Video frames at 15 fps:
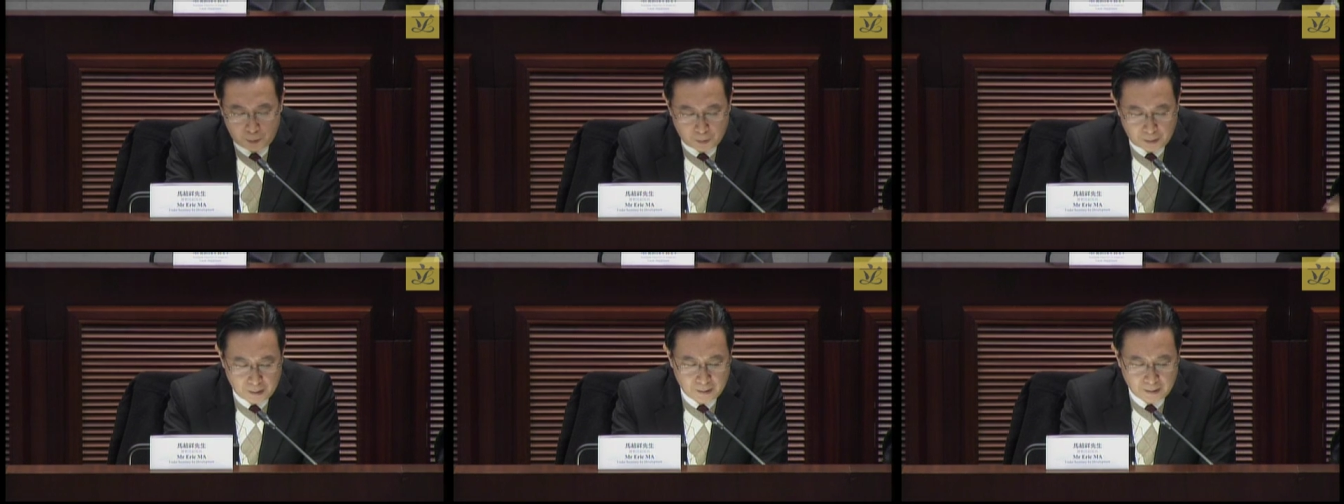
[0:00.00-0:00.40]

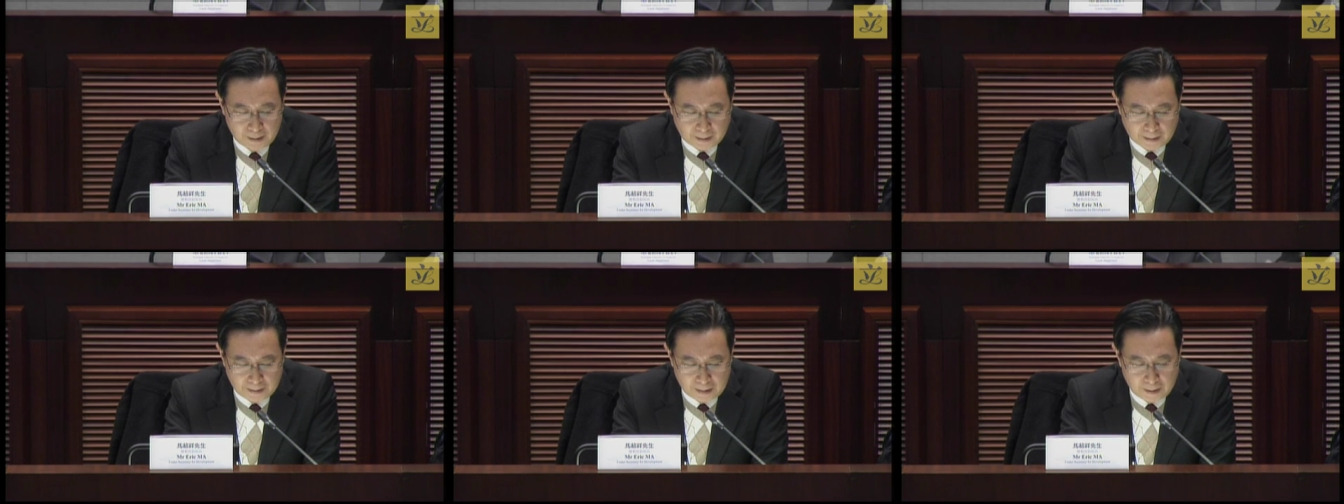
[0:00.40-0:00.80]

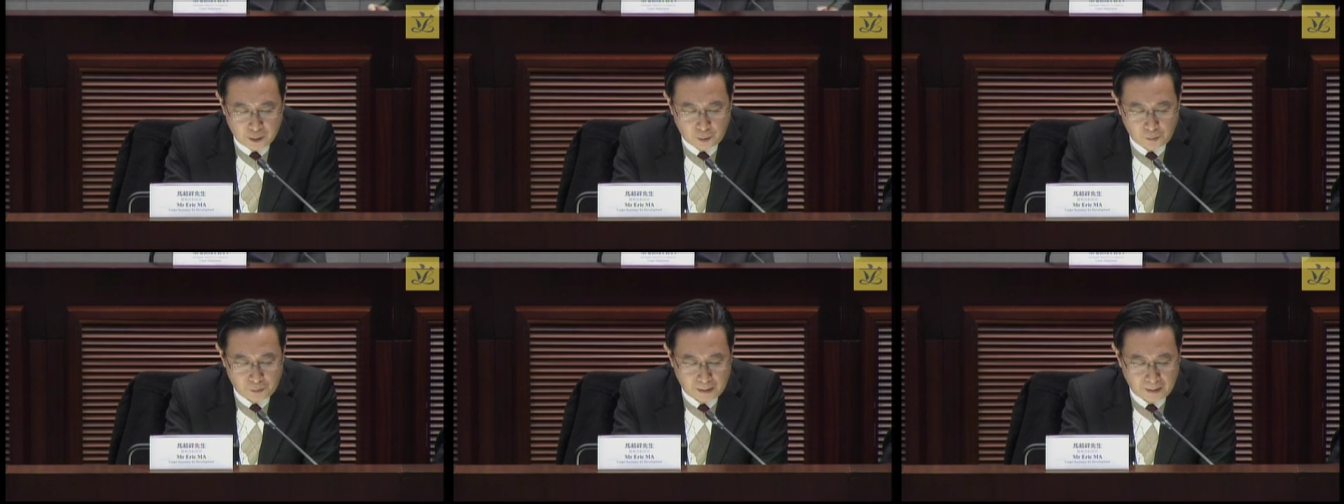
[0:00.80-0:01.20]

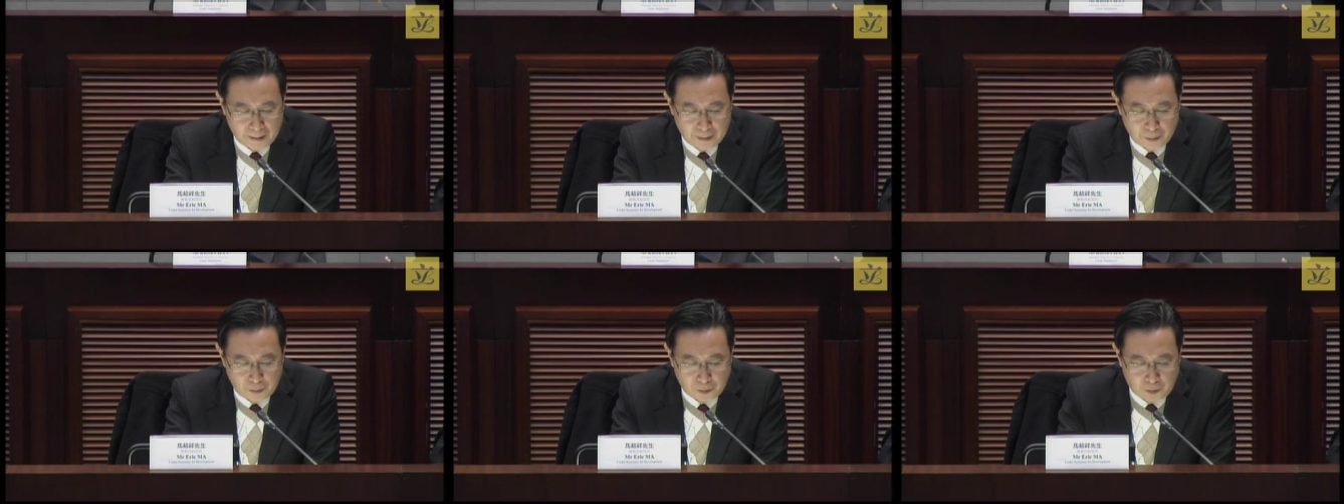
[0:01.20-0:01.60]
174
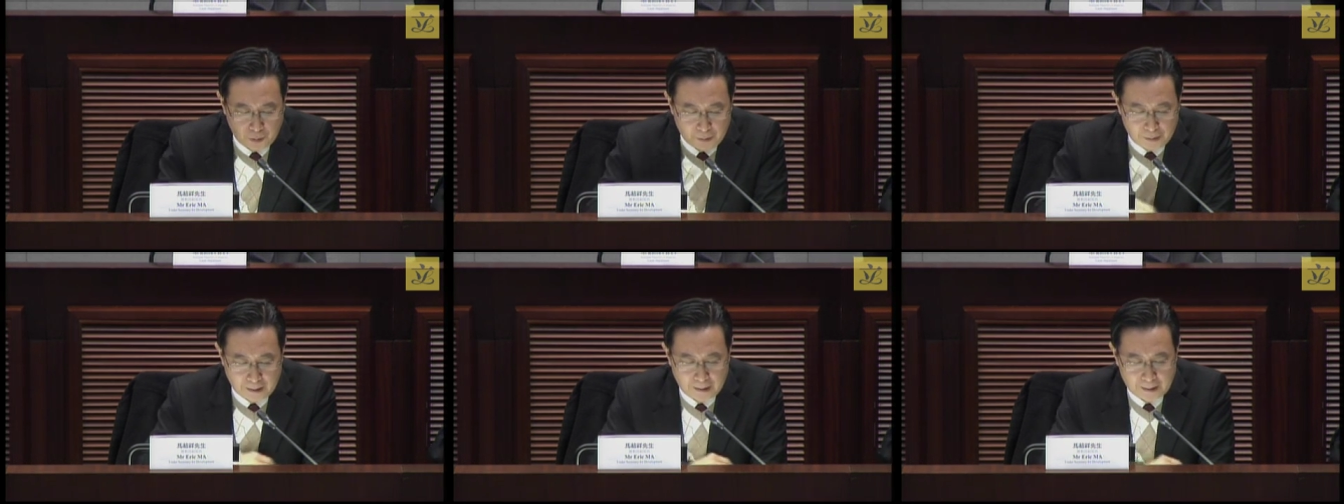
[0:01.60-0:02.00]

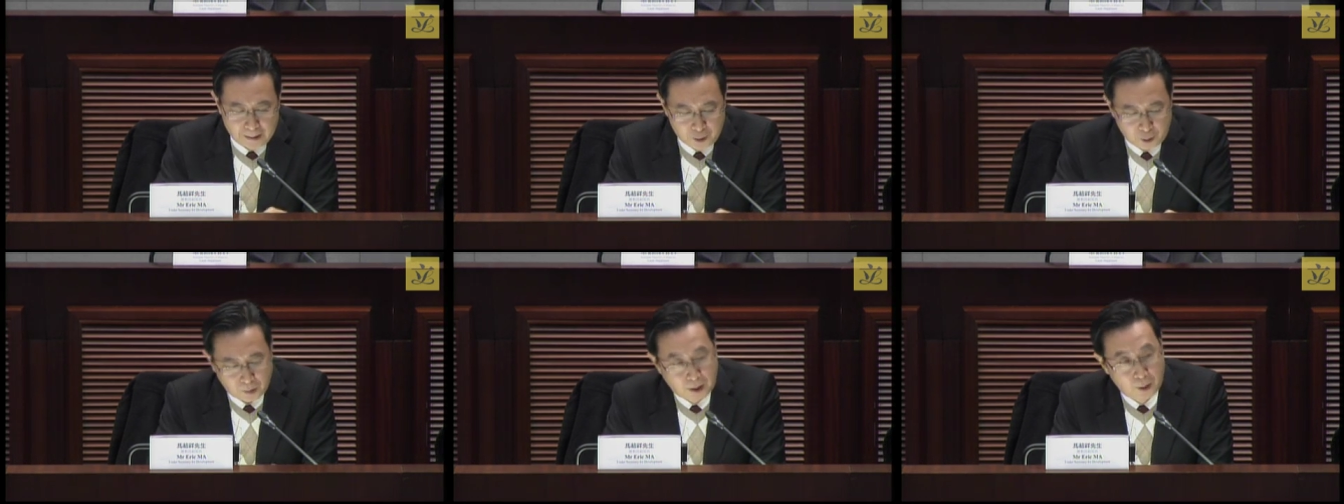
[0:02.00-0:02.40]

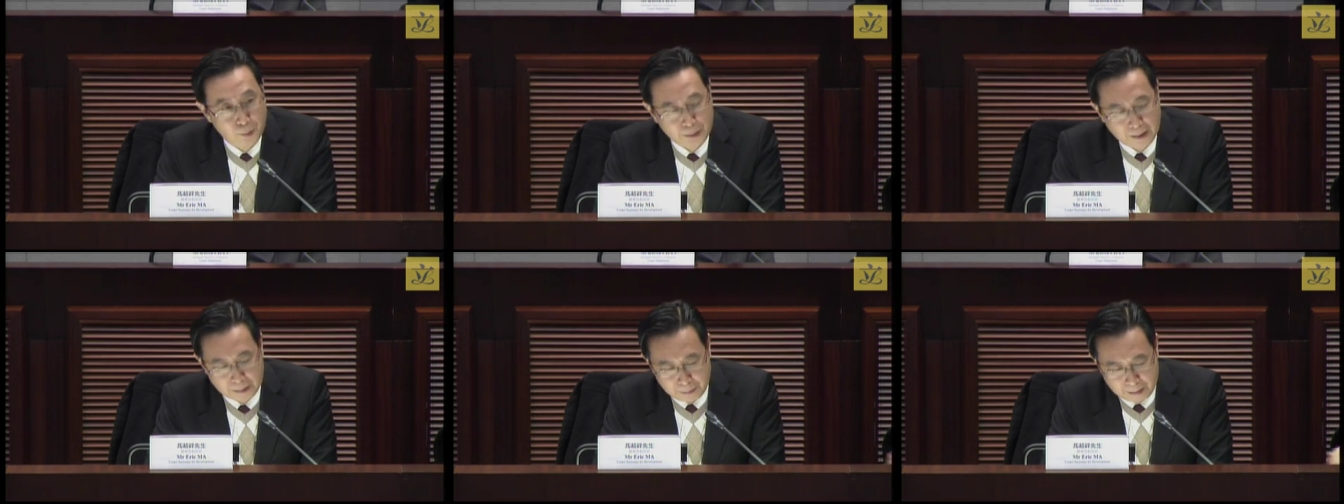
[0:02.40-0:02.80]
co-op um,
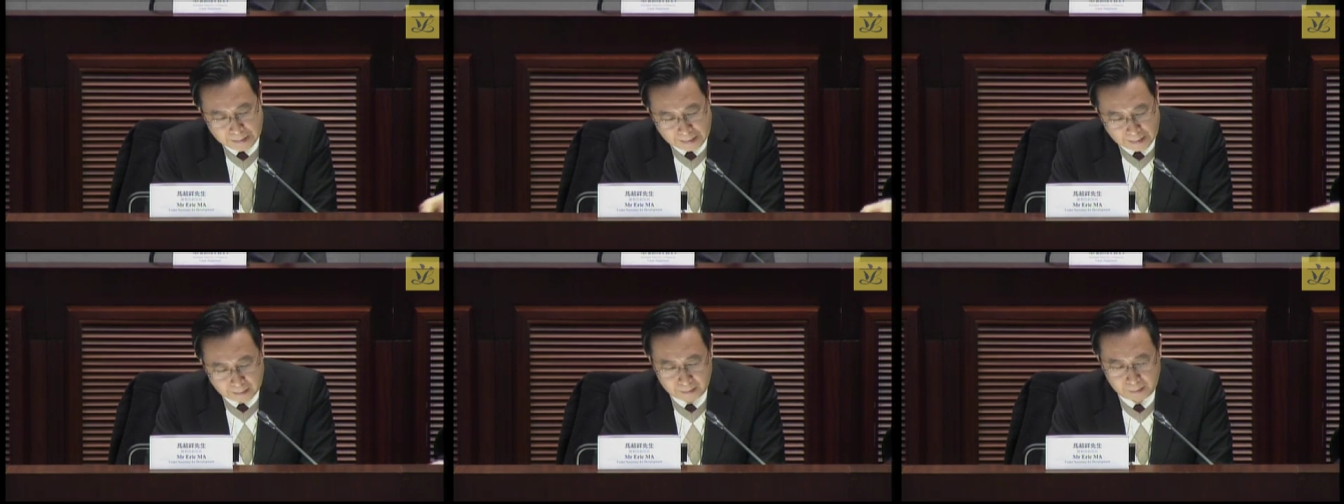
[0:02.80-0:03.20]
buildings.